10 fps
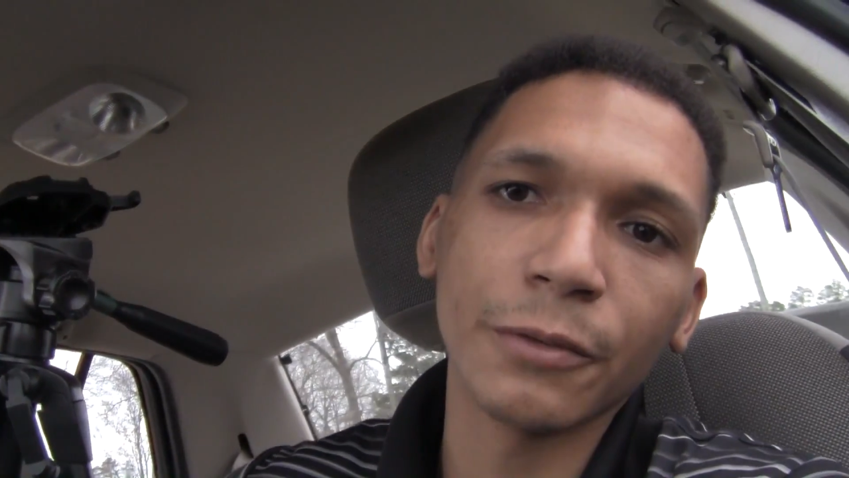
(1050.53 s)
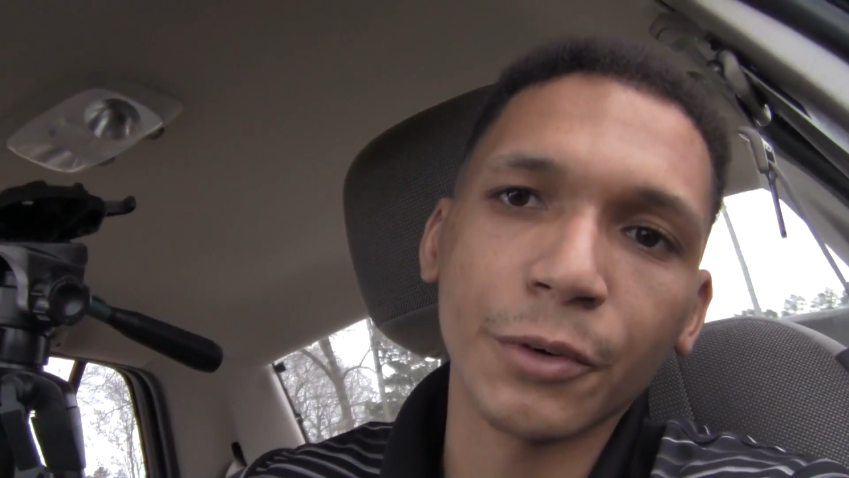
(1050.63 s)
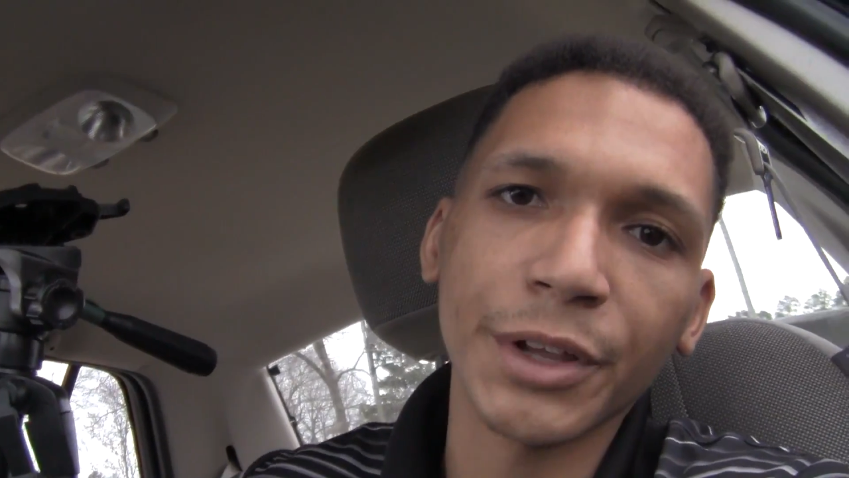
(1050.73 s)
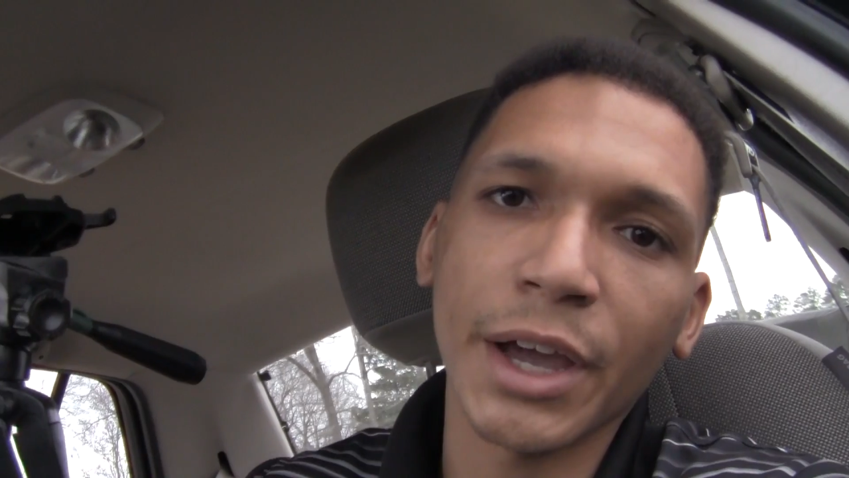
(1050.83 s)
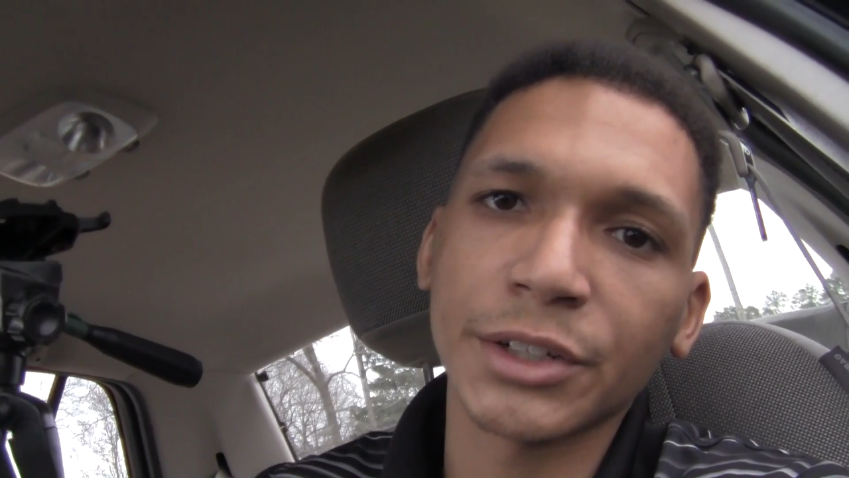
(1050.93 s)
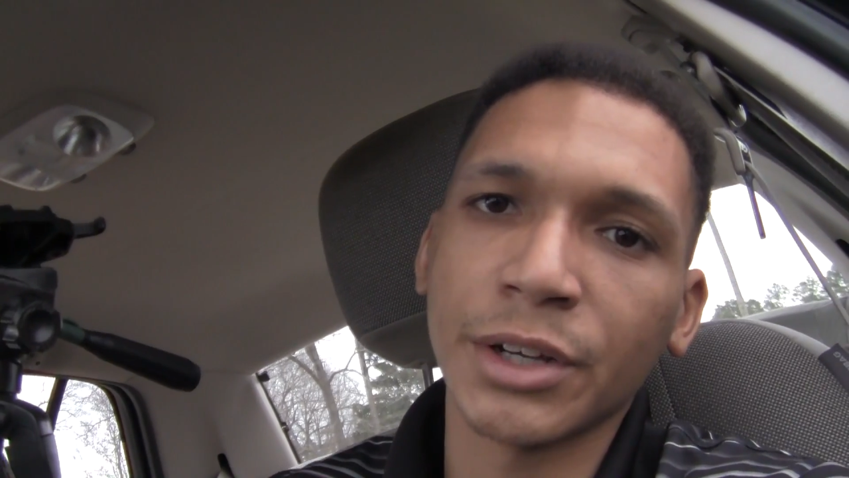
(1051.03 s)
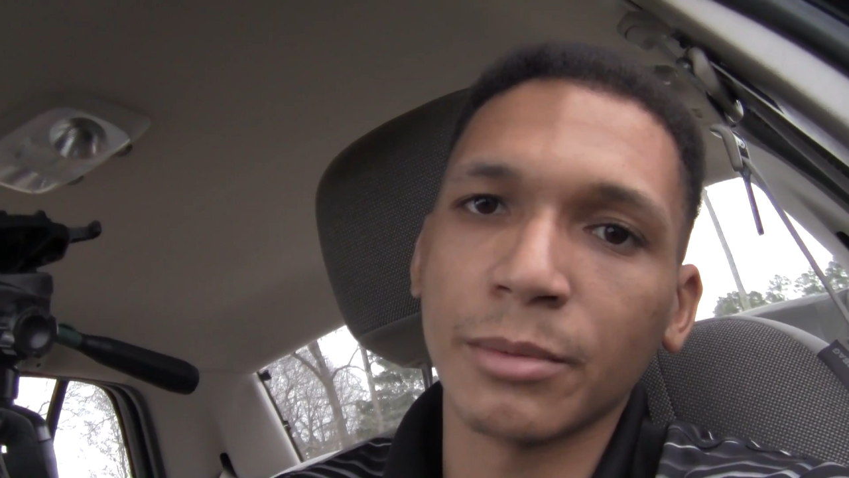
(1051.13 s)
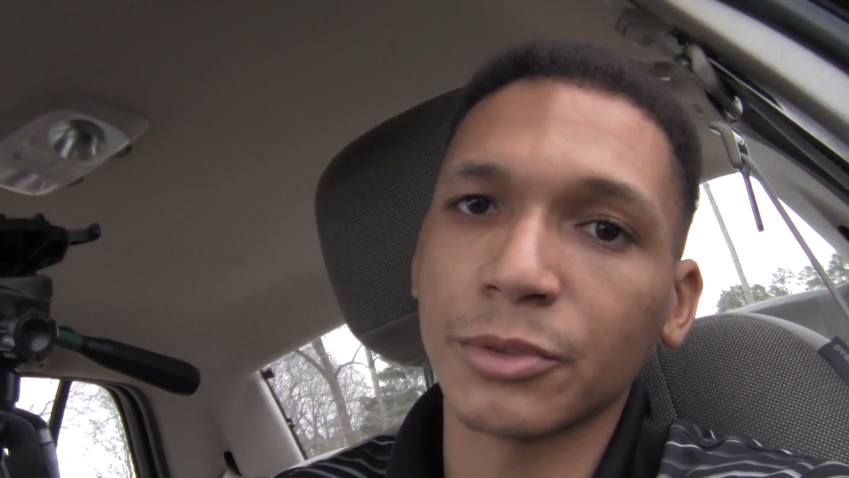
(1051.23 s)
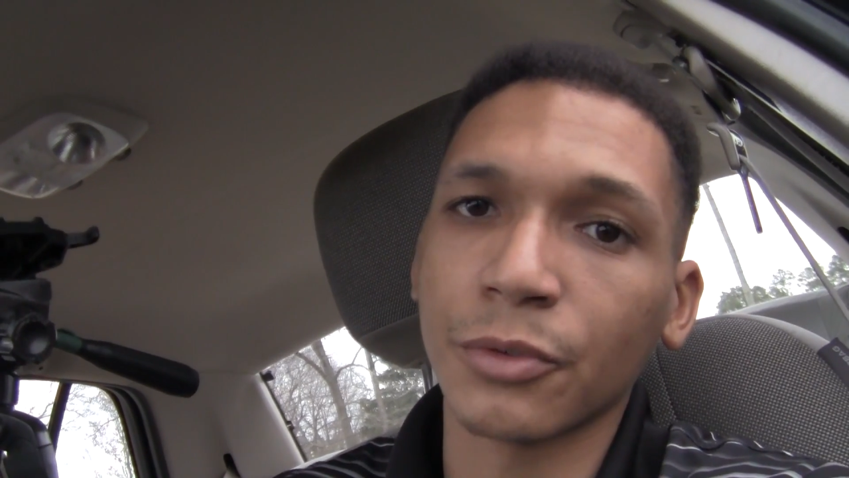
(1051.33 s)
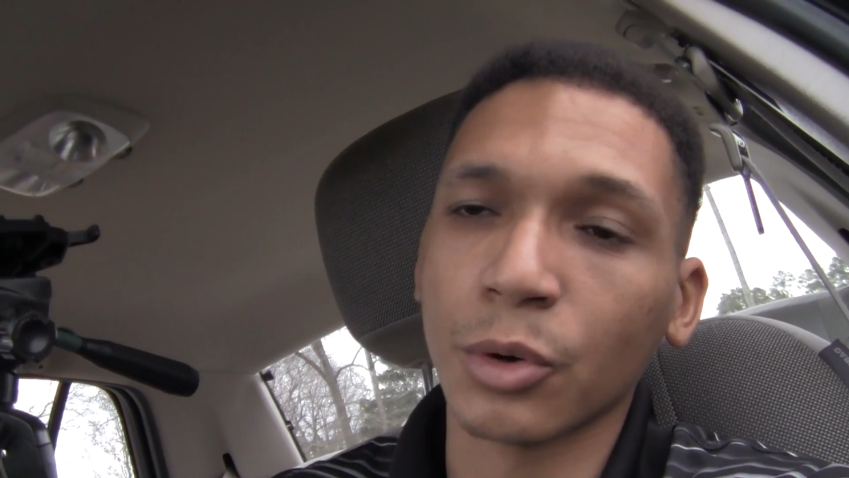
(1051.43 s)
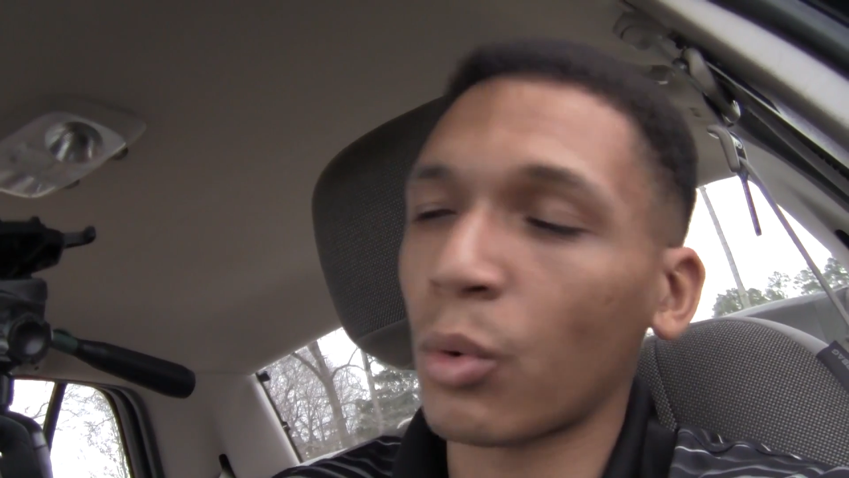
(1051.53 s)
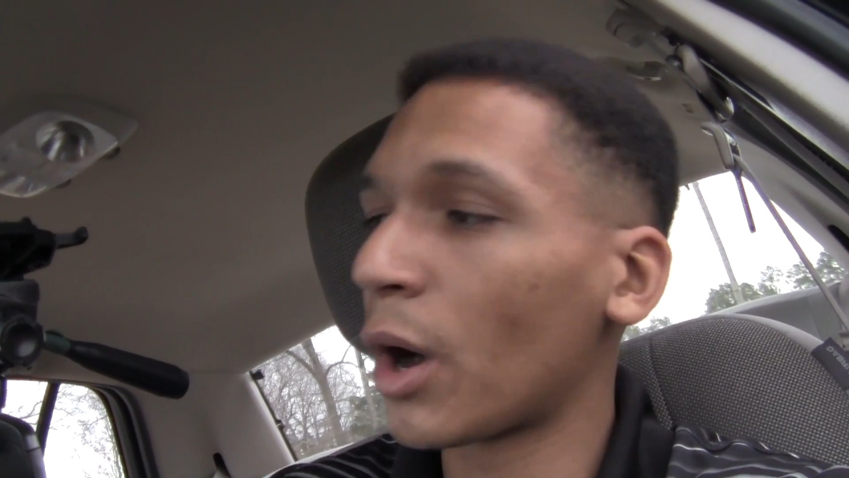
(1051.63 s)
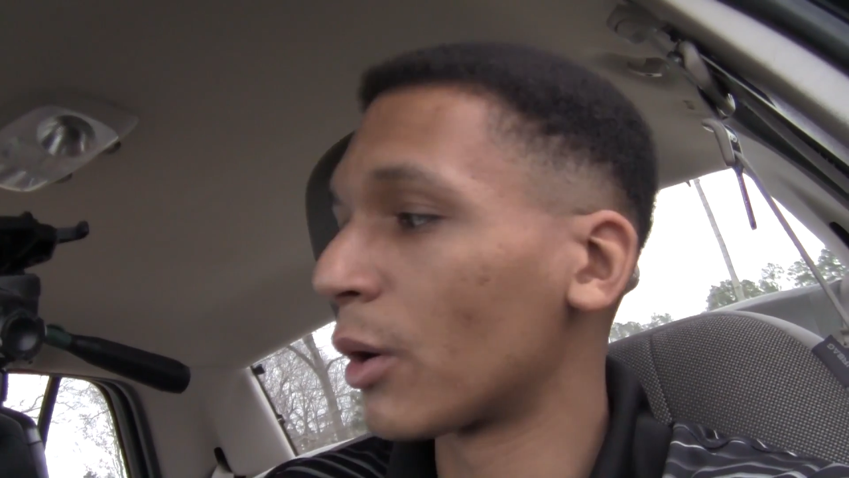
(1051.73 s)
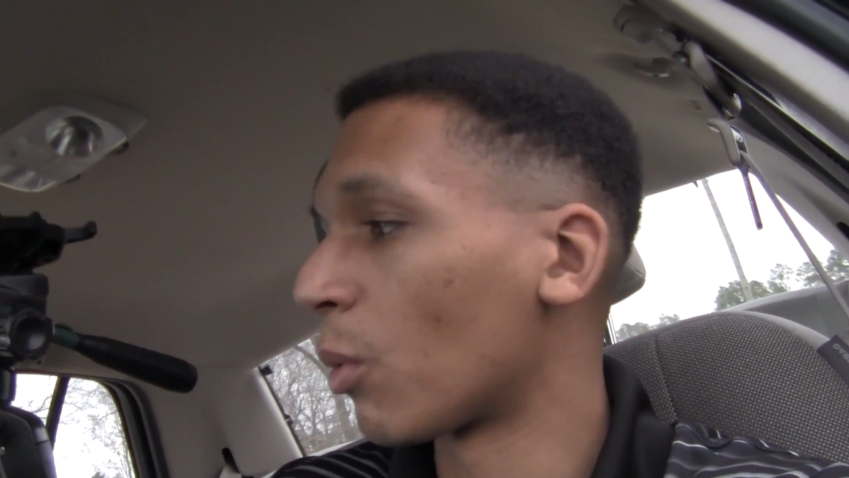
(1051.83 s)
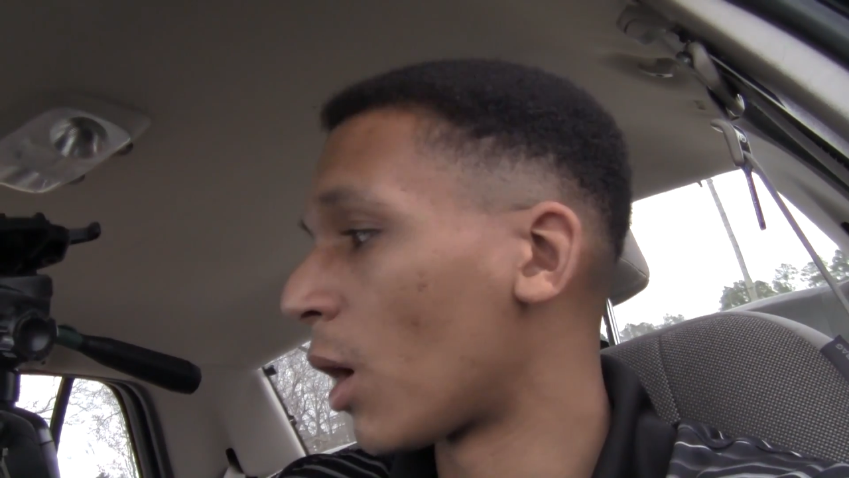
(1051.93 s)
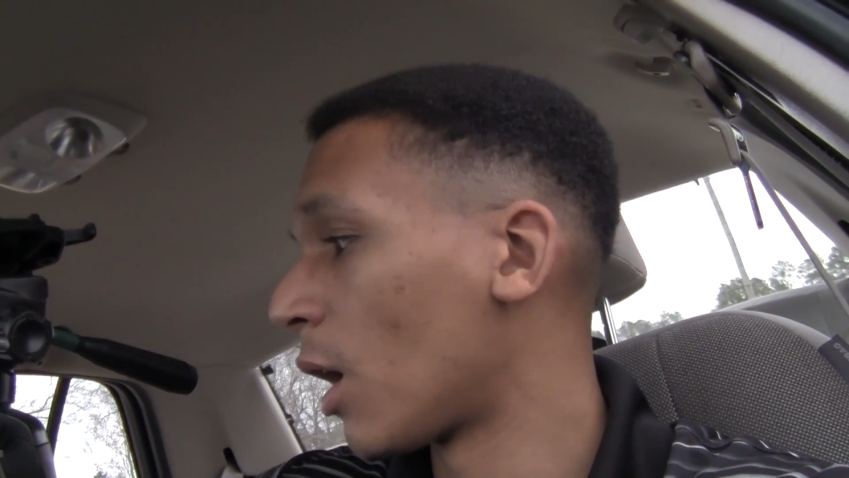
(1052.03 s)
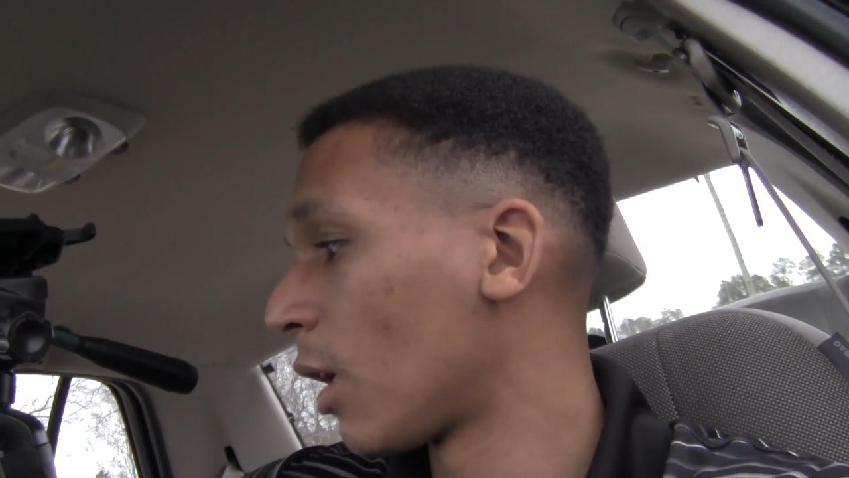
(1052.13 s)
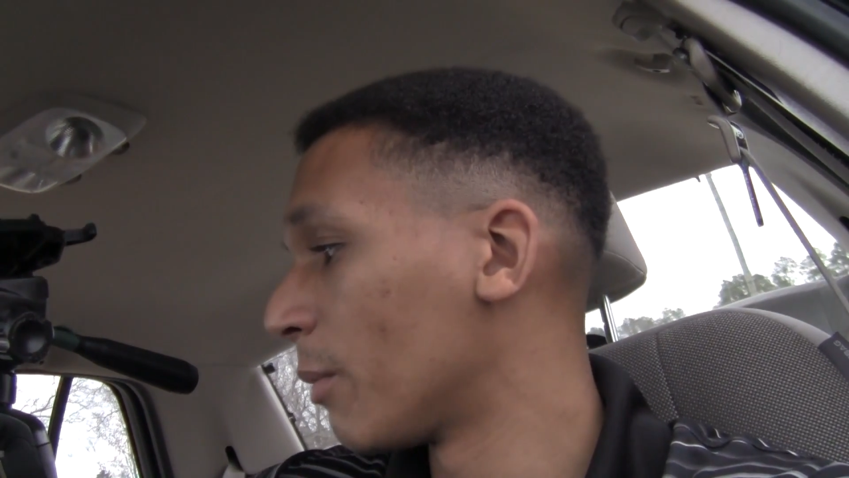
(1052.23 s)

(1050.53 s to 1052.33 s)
for dash cams for quite a while.